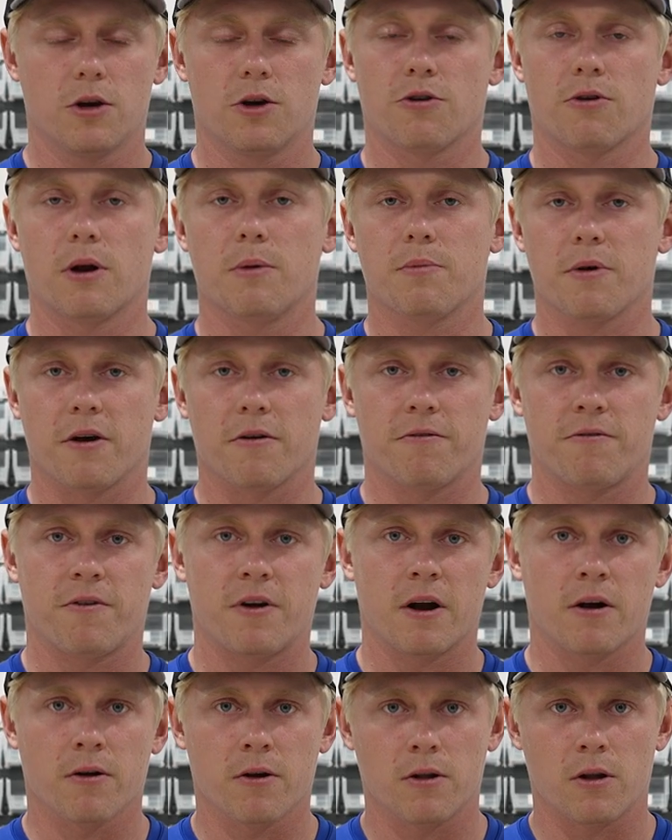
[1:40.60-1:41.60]
crimp a
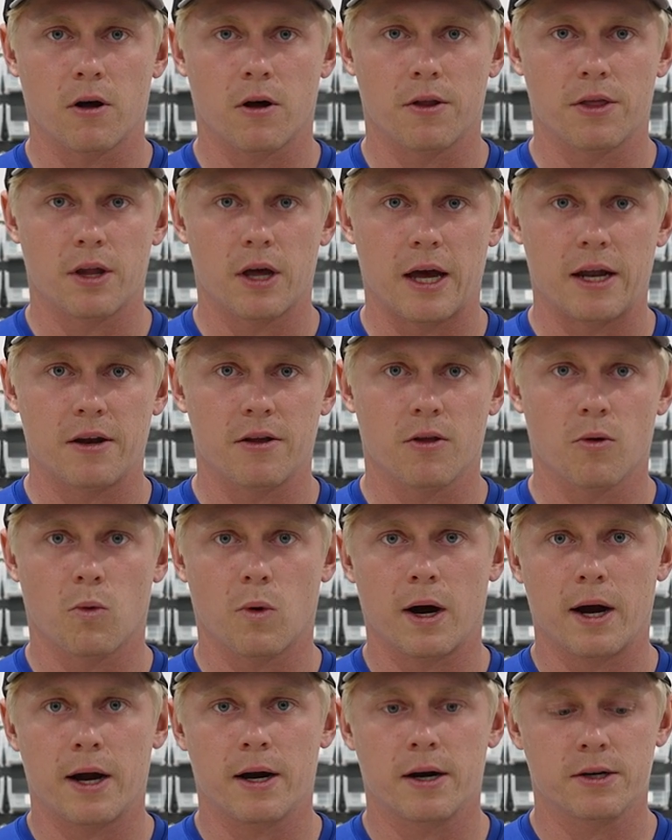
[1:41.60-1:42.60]
ferrule on the end of the
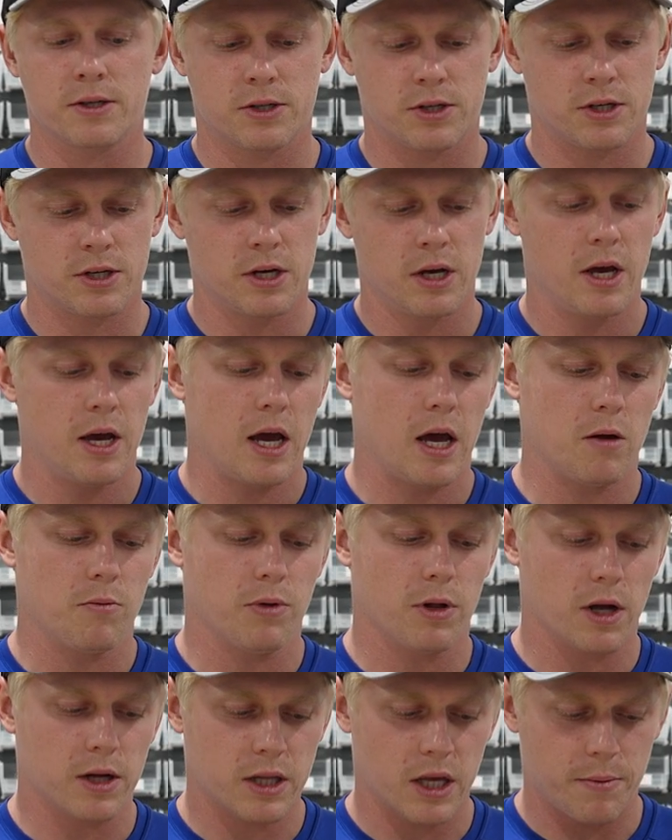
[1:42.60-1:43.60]
wires, and
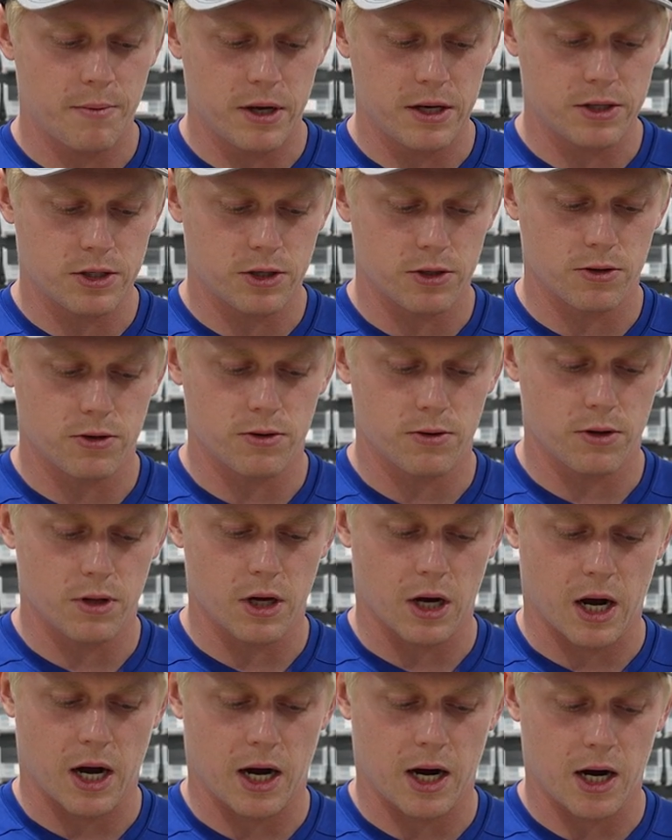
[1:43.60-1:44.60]
plug them into
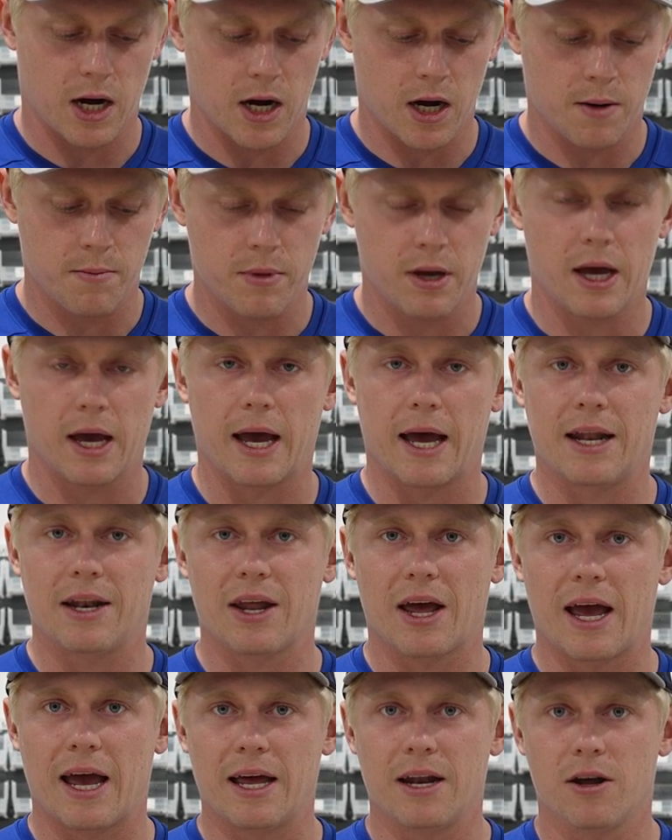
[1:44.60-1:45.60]
the COM
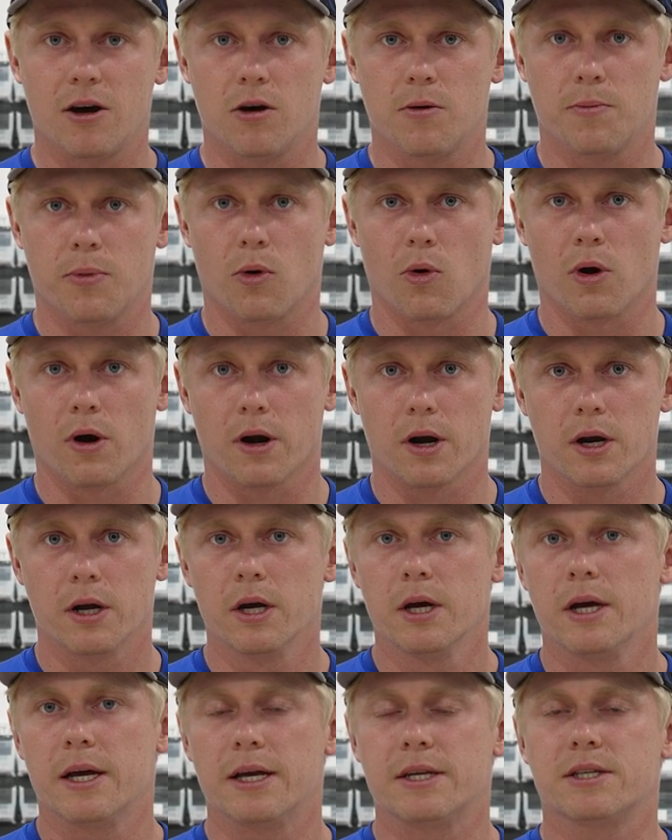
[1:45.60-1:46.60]
and NO port.
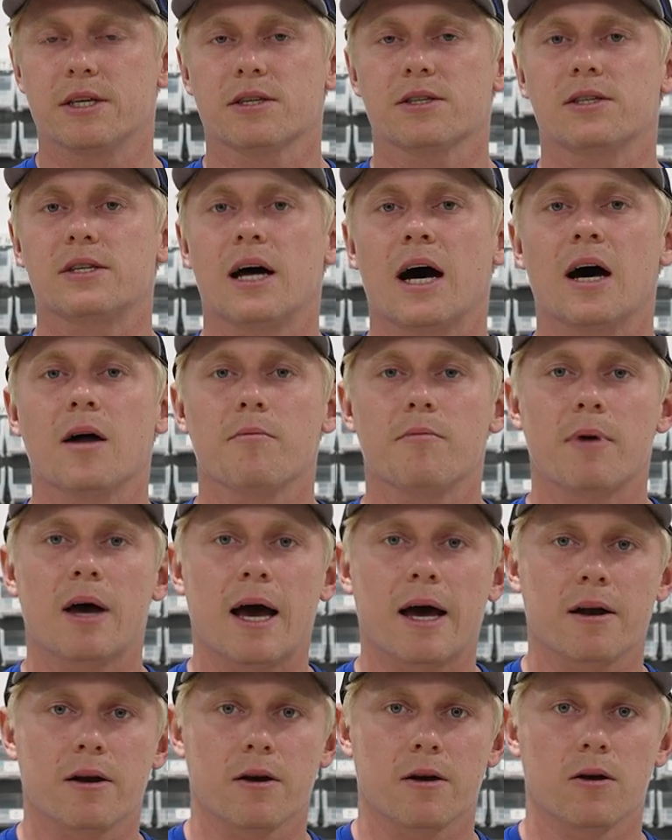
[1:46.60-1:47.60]
It does not
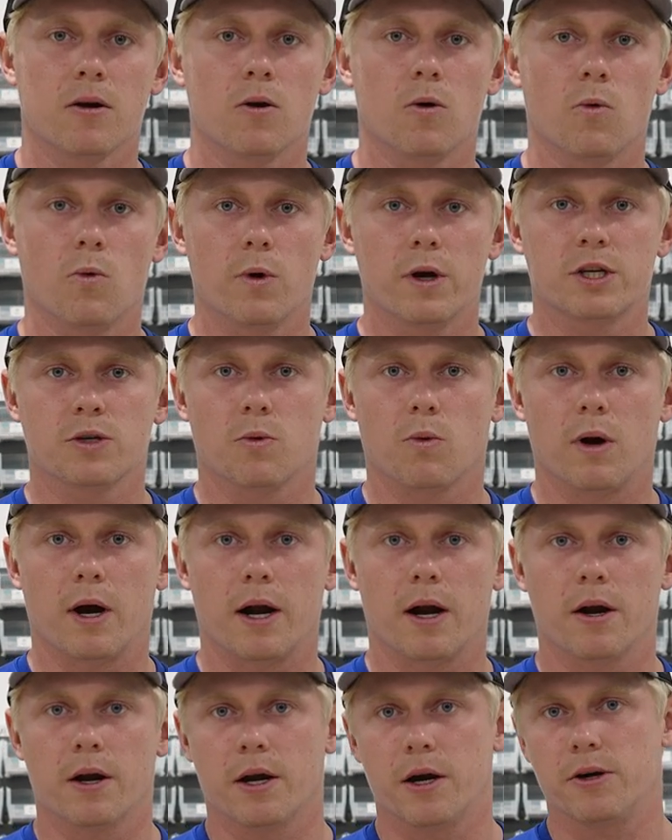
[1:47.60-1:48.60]
matter which
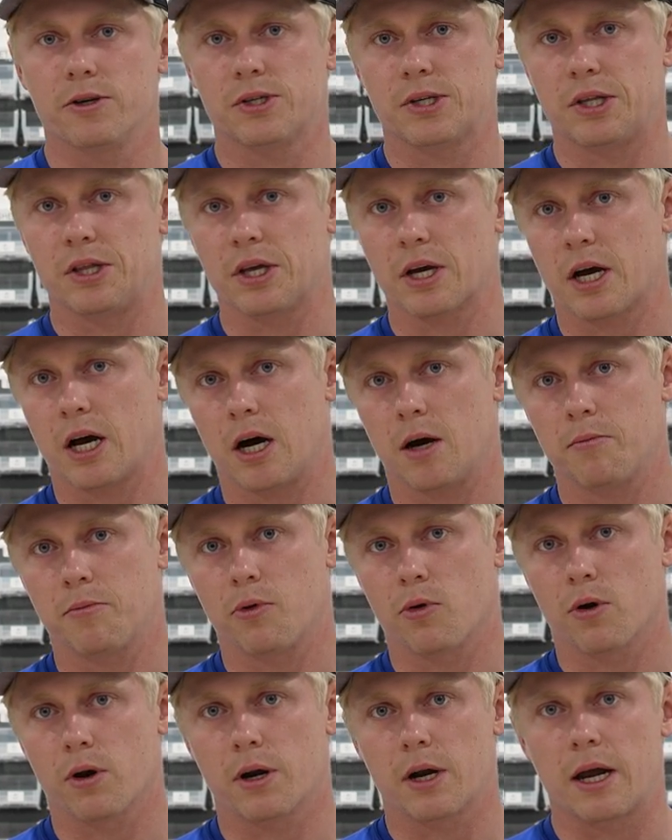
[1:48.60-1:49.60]
wire goes in the COM
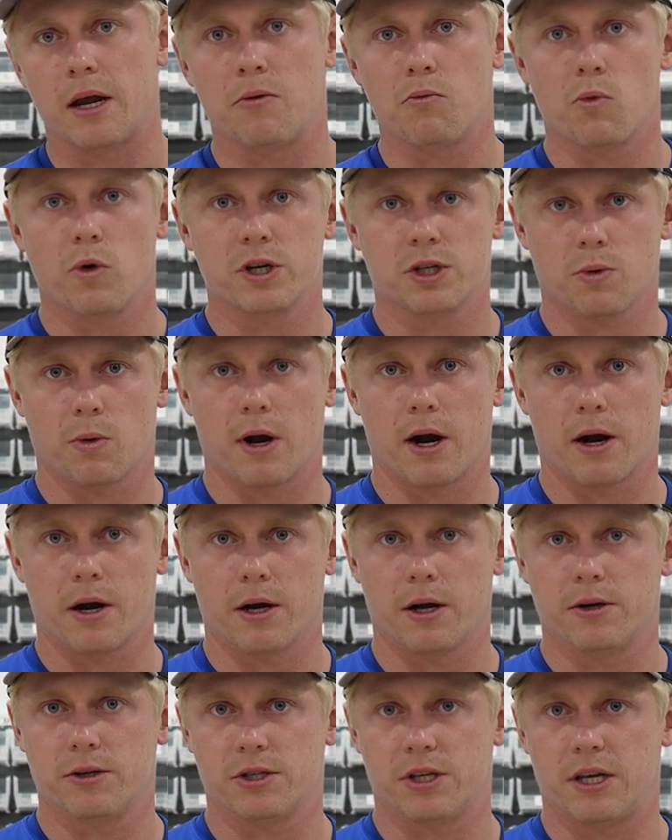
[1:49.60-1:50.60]
port and which wire
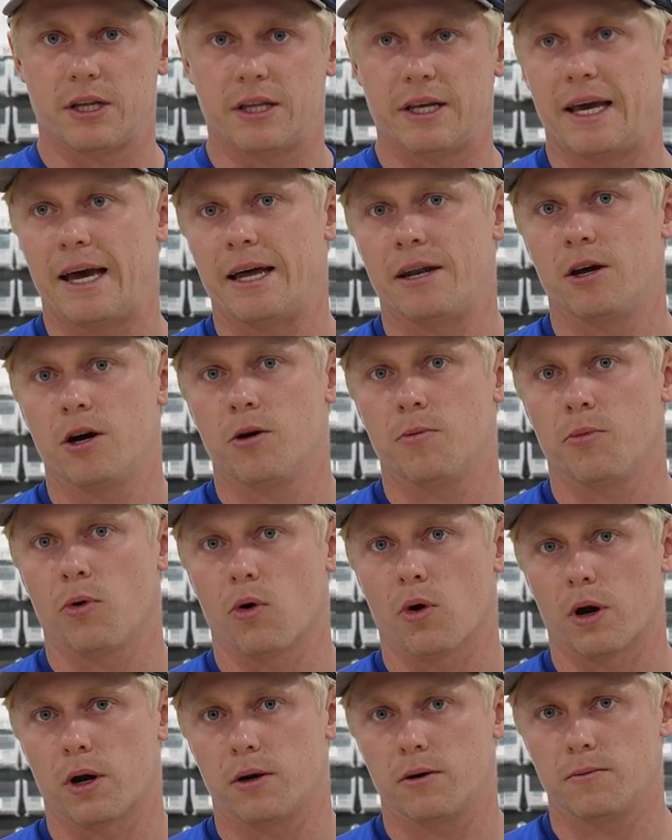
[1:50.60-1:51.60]
goes in the NO
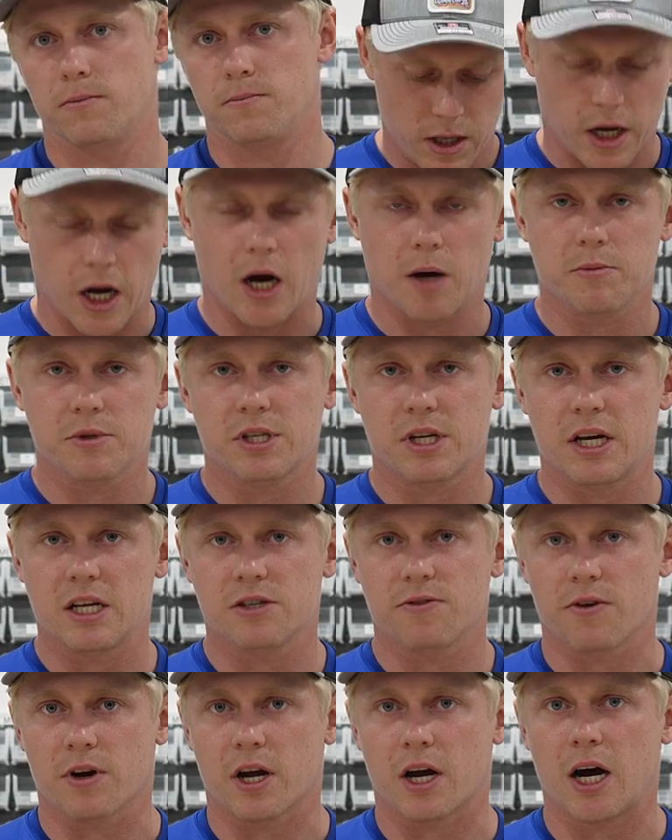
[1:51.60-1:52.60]
port. Com
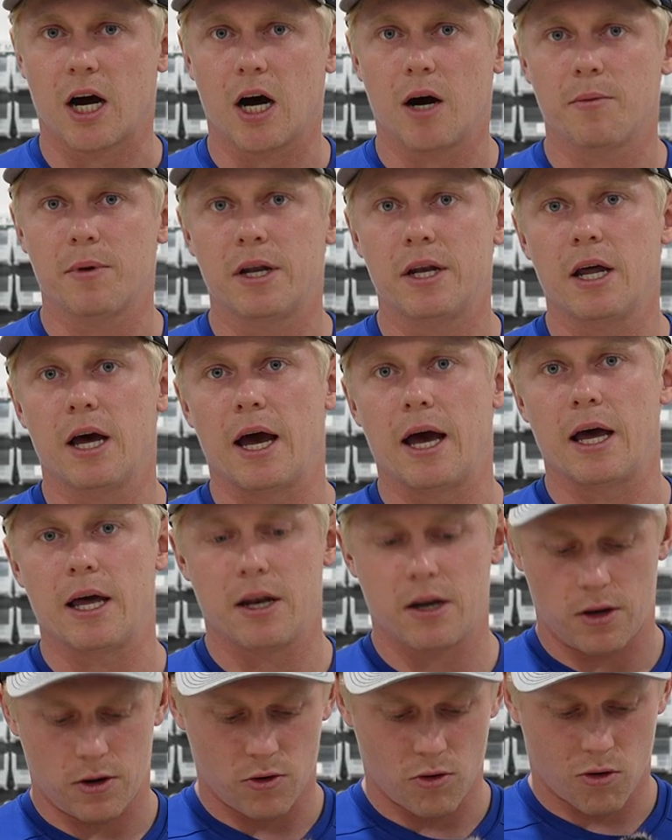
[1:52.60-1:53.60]
stands for common
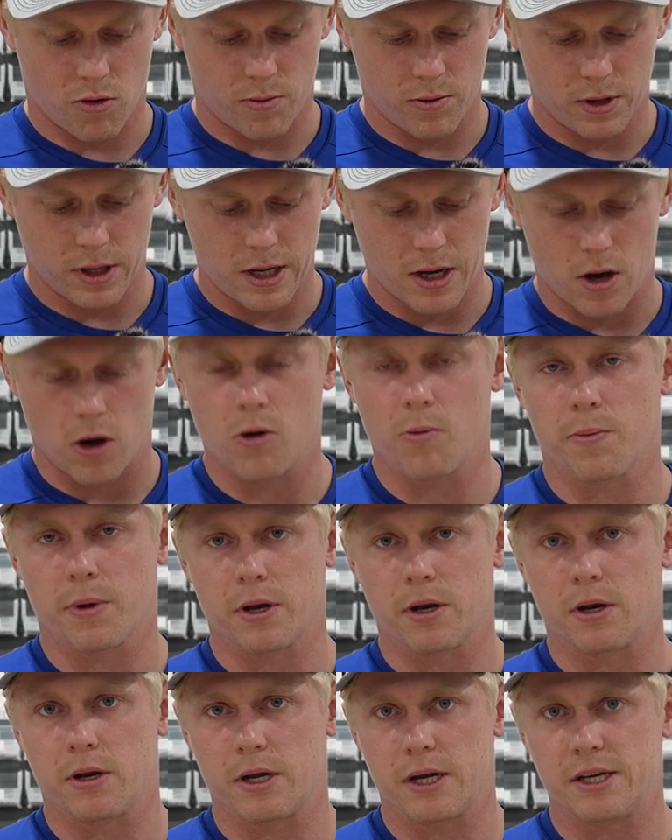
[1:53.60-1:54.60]
and normally
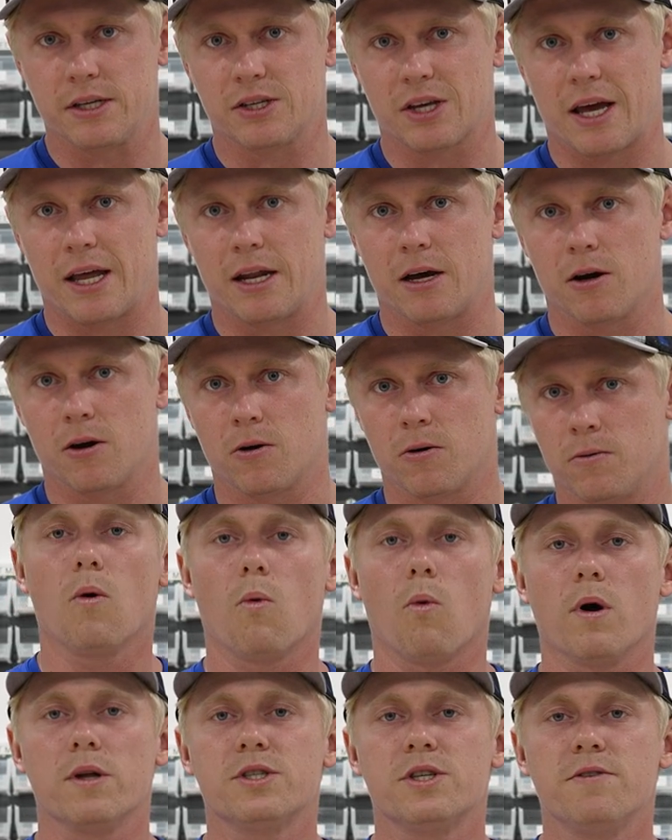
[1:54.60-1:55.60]
open is NO.
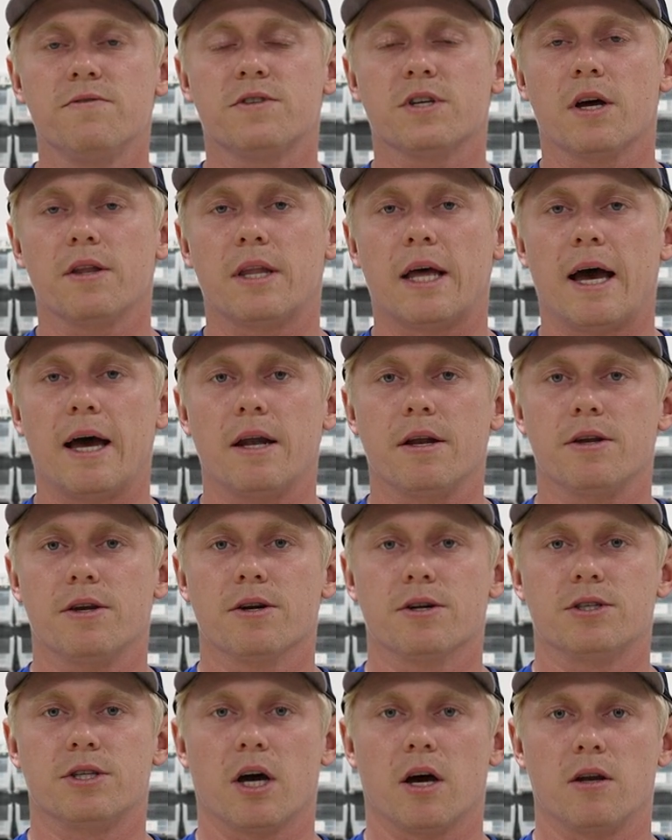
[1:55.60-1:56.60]
Once you've done that,
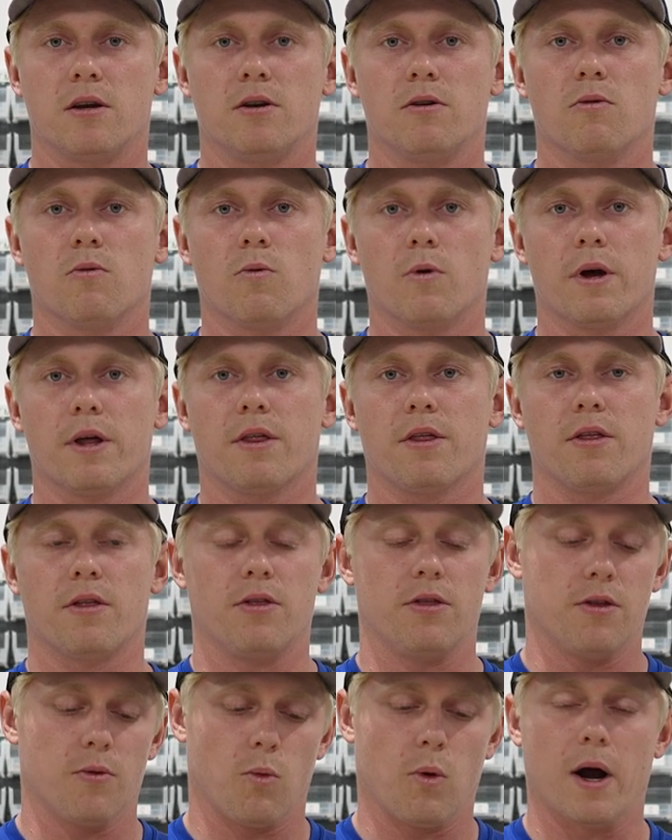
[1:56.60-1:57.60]
you're done with
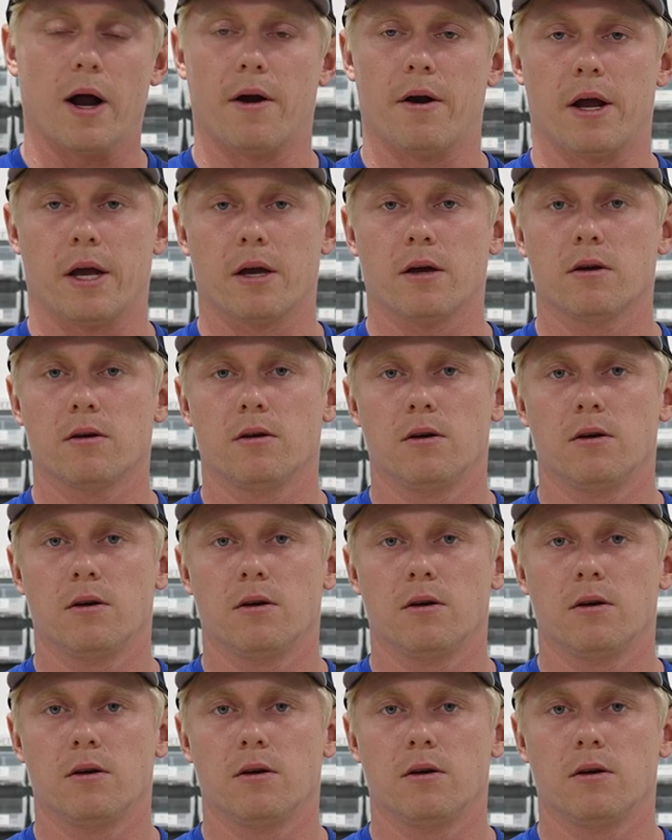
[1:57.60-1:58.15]
the wiring.